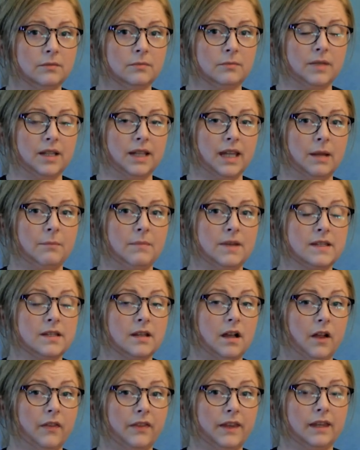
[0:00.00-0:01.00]
My name is
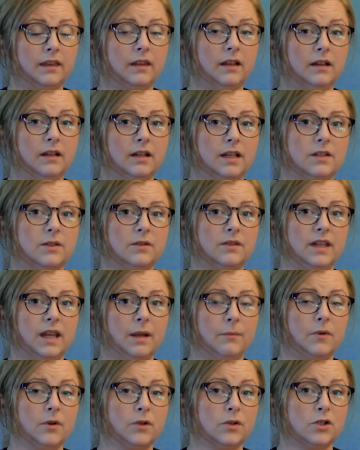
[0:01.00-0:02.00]
Anita and today
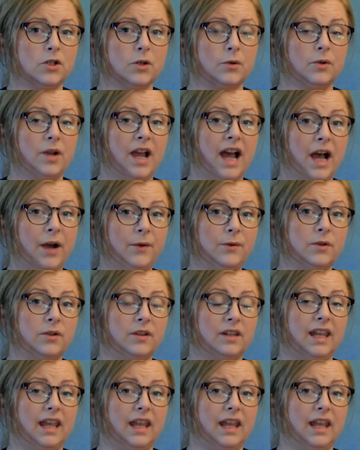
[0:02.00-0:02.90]
I'm going to show you how you could